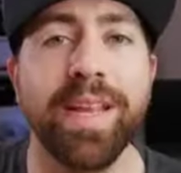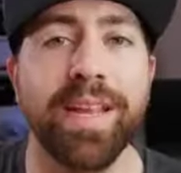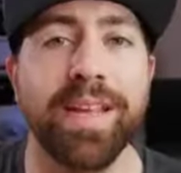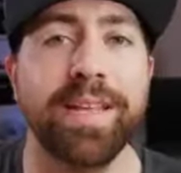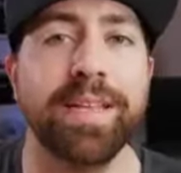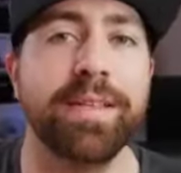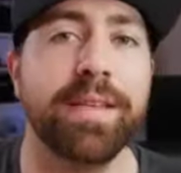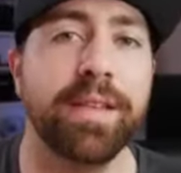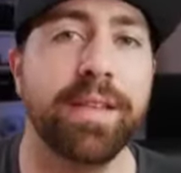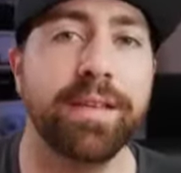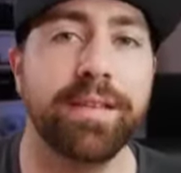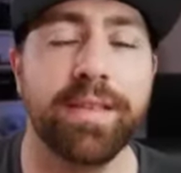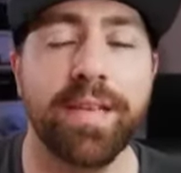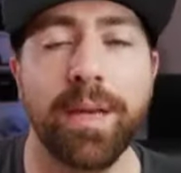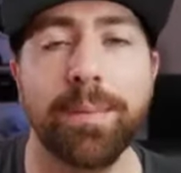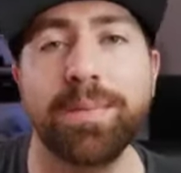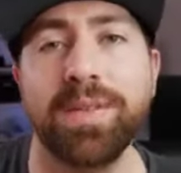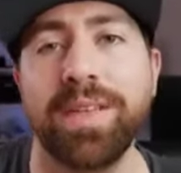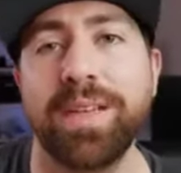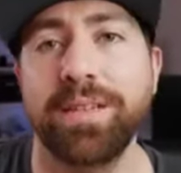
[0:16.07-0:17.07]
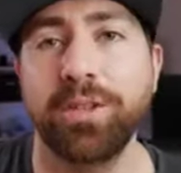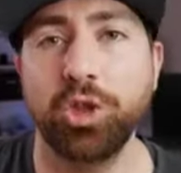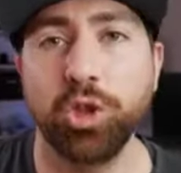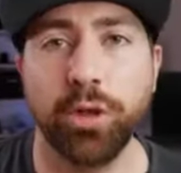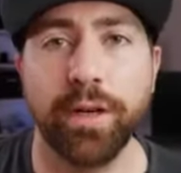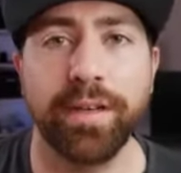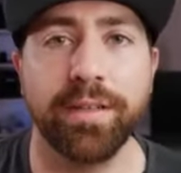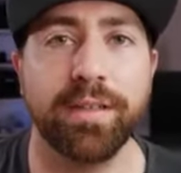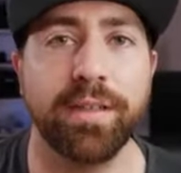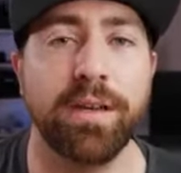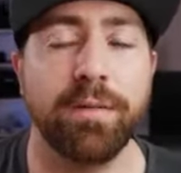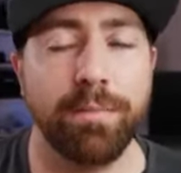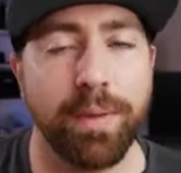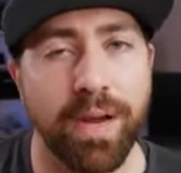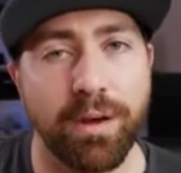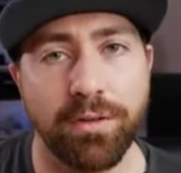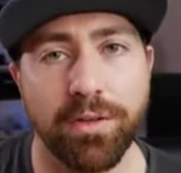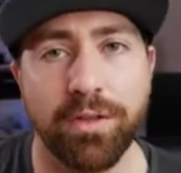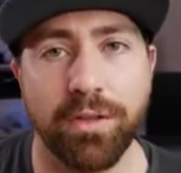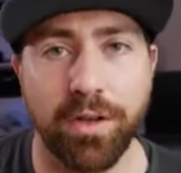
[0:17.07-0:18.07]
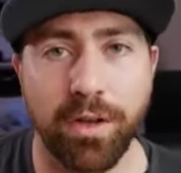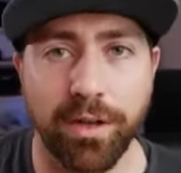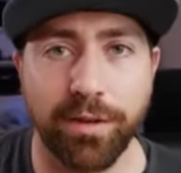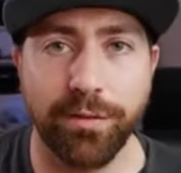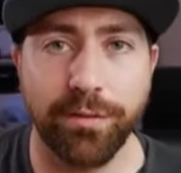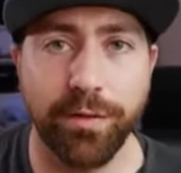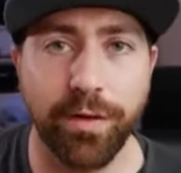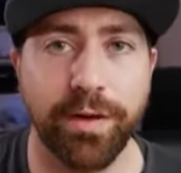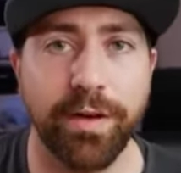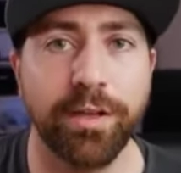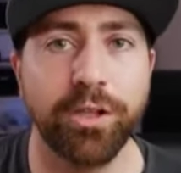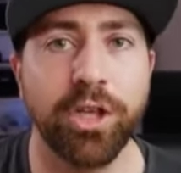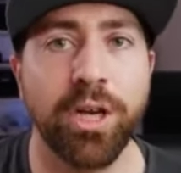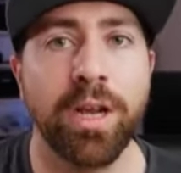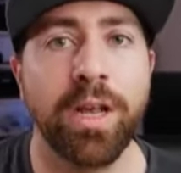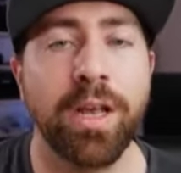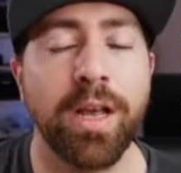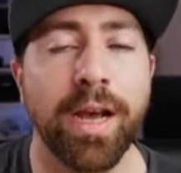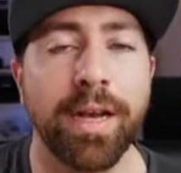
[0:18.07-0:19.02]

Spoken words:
get into the tips and tricks about stock footage,